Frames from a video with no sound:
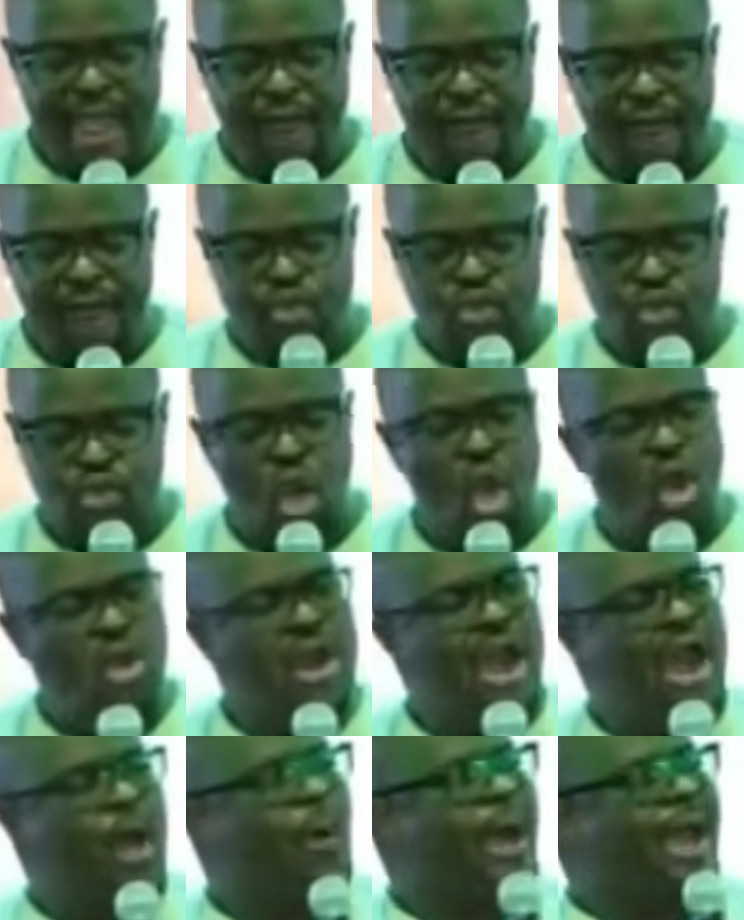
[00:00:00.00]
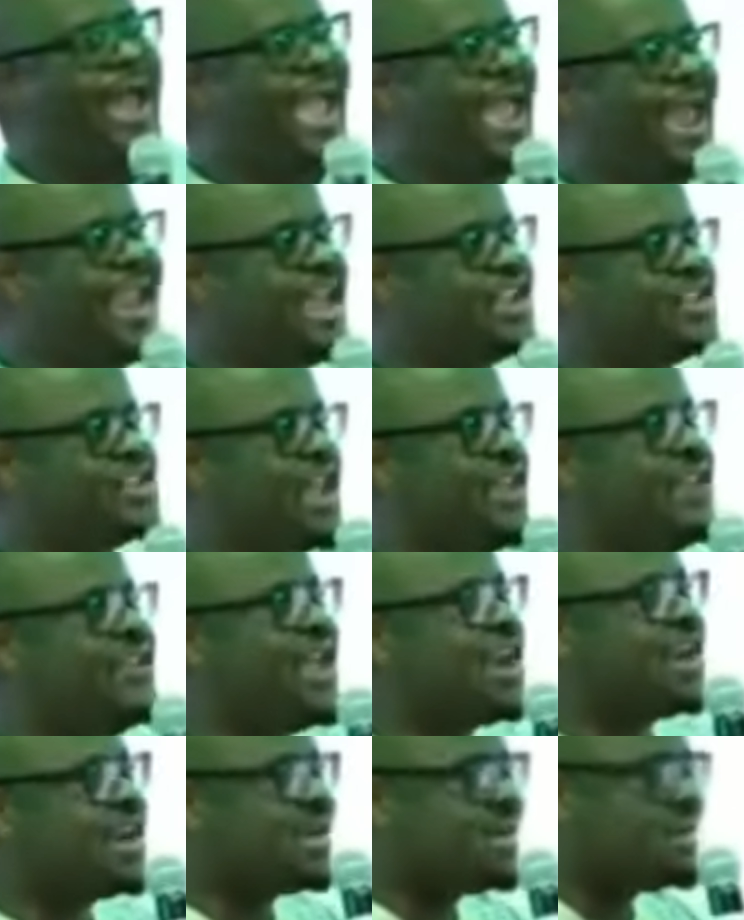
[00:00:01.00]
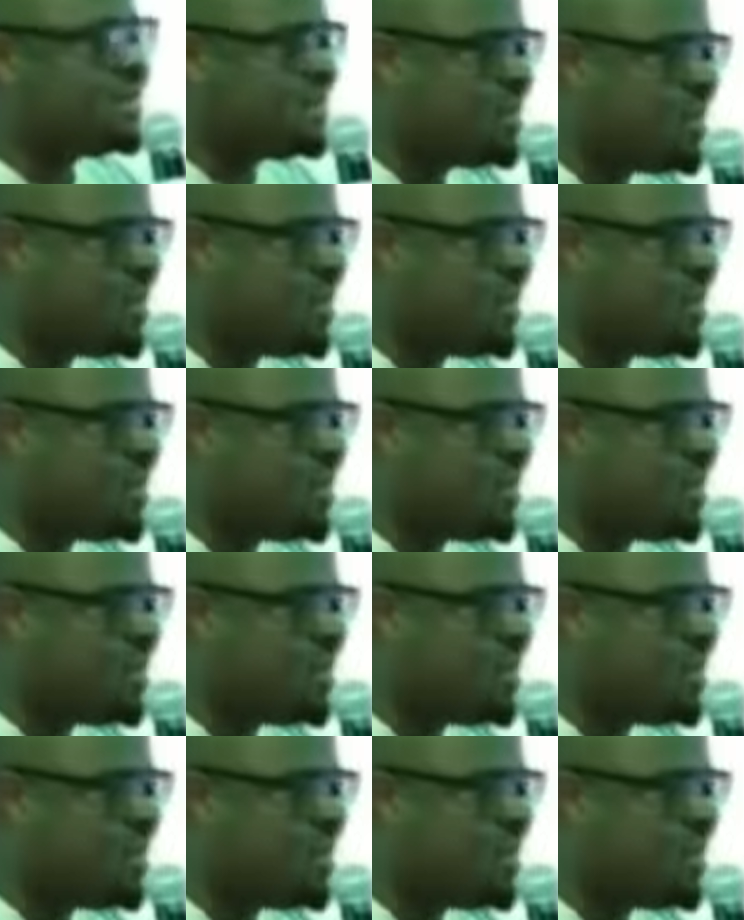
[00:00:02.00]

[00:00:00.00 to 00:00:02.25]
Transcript: drawn our energy in the wrong